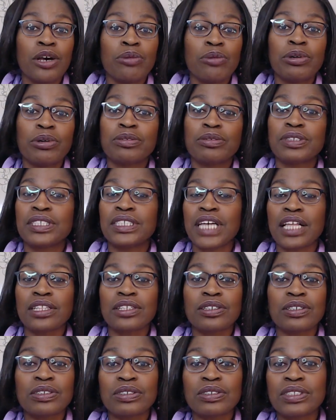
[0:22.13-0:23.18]
with
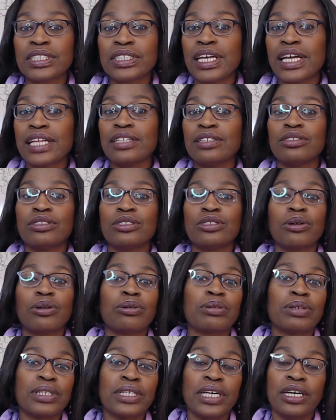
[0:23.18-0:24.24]
sellers that are totally